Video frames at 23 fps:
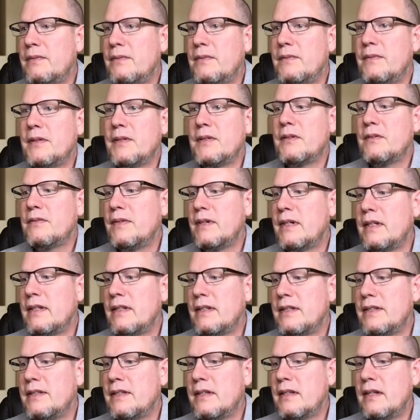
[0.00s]
filter file
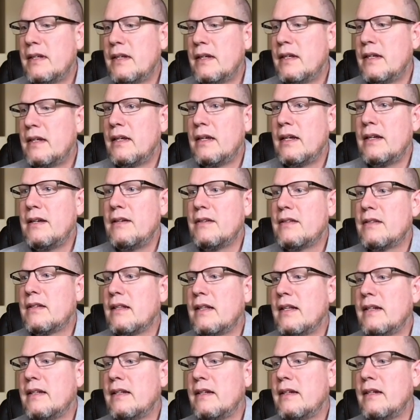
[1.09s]
is, and you
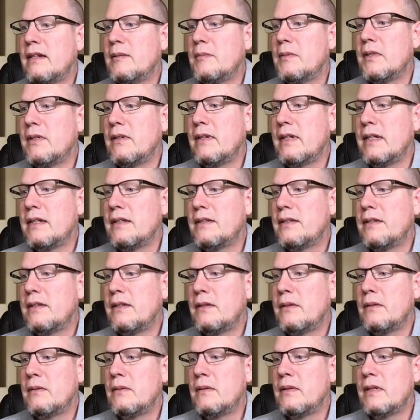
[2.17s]
select it and upload it.
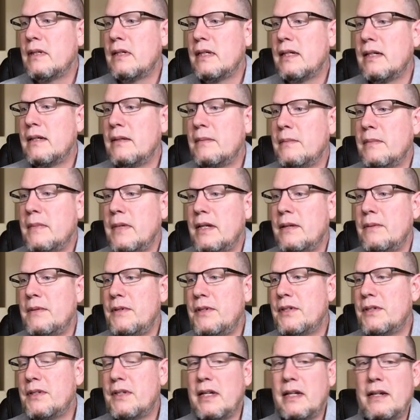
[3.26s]
So, and it would
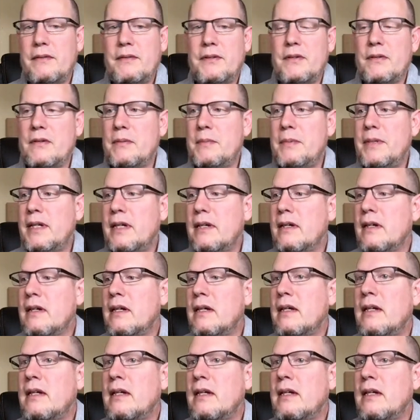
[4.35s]
just kind of show up here.